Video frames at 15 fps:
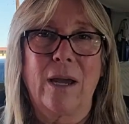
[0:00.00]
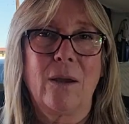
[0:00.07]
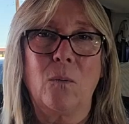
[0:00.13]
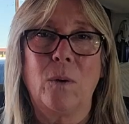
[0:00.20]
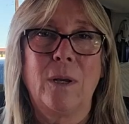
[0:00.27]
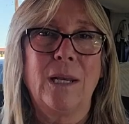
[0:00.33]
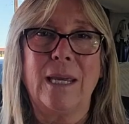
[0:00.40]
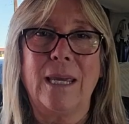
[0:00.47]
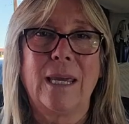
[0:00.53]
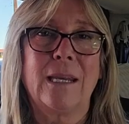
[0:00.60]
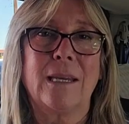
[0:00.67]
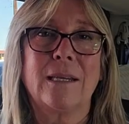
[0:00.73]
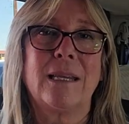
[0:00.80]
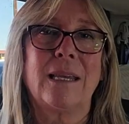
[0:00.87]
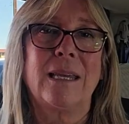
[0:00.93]
I will
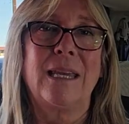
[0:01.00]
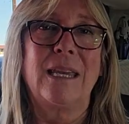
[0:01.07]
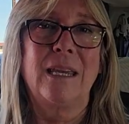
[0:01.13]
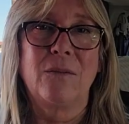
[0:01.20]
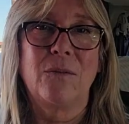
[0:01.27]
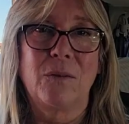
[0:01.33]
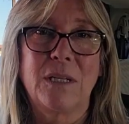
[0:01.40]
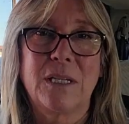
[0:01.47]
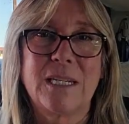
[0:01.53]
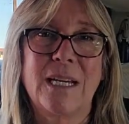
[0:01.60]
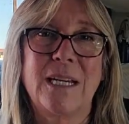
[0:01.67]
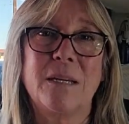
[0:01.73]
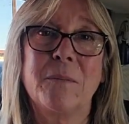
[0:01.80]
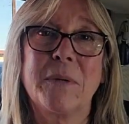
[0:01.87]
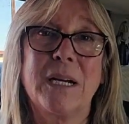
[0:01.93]
get it if the
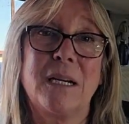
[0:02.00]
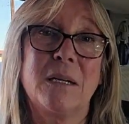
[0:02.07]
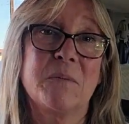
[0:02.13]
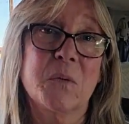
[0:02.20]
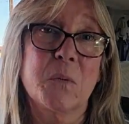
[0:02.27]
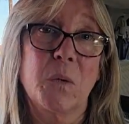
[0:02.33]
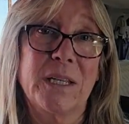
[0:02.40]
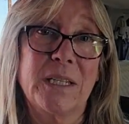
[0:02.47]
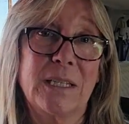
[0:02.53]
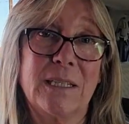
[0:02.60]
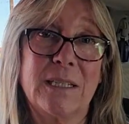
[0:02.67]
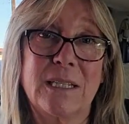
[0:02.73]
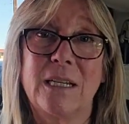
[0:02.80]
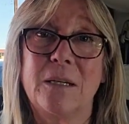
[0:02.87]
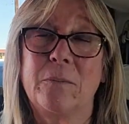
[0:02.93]
time comes, when the
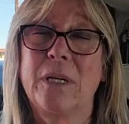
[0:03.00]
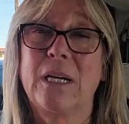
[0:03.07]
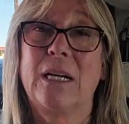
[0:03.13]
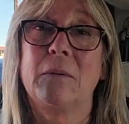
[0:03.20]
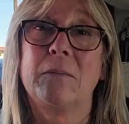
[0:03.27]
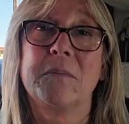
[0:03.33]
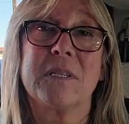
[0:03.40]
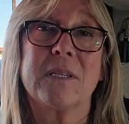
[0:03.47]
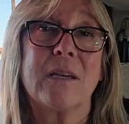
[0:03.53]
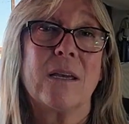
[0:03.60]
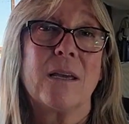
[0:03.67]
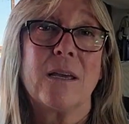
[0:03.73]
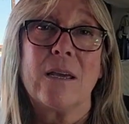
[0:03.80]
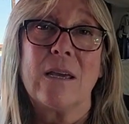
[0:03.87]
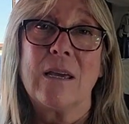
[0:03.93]
time comes.
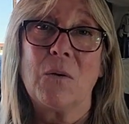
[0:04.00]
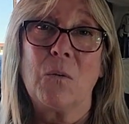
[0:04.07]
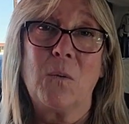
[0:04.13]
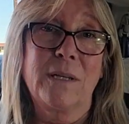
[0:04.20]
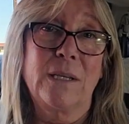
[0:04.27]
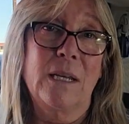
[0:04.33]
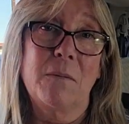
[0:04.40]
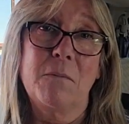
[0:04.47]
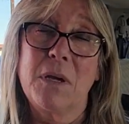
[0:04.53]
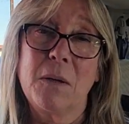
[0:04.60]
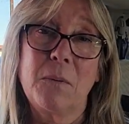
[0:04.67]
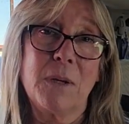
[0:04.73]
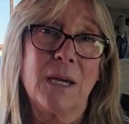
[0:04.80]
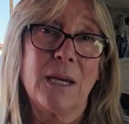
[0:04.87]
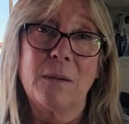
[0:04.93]
One day
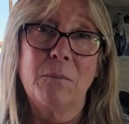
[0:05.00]
maybe